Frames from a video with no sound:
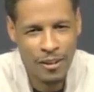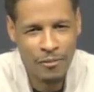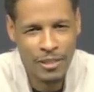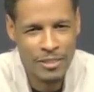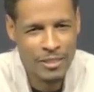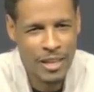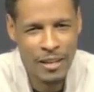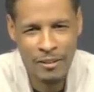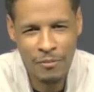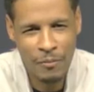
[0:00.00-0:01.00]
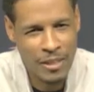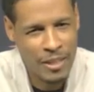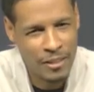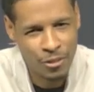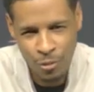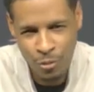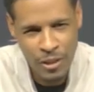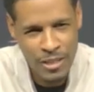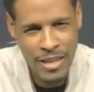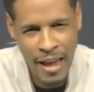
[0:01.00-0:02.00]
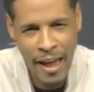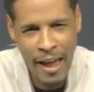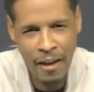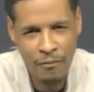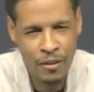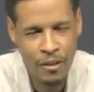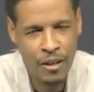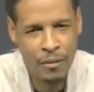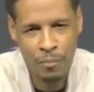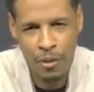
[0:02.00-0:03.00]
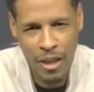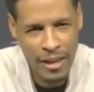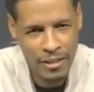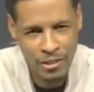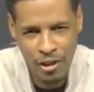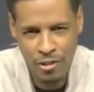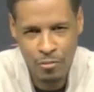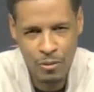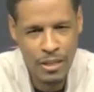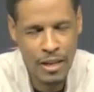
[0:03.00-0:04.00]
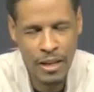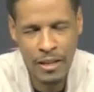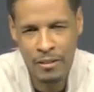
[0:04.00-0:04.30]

We just got to get through this half and play as hard as we can,